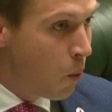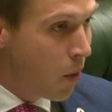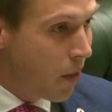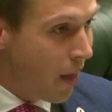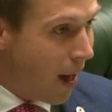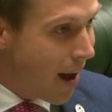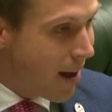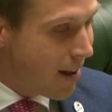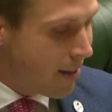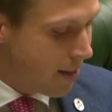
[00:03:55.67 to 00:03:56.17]

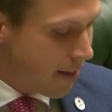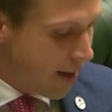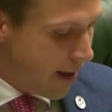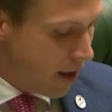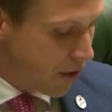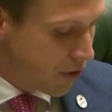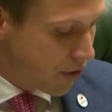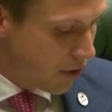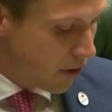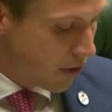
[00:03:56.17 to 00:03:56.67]
with
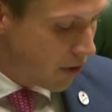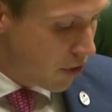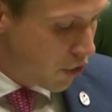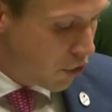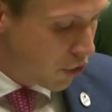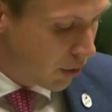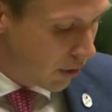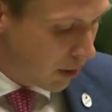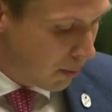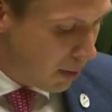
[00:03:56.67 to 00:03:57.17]
8,000
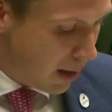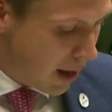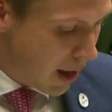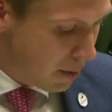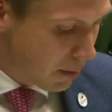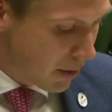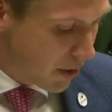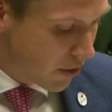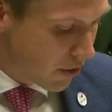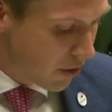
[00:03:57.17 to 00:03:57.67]
additional
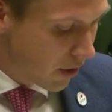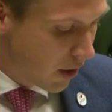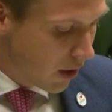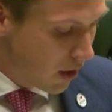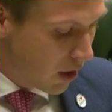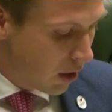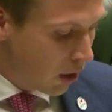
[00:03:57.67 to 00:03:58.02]
apartments,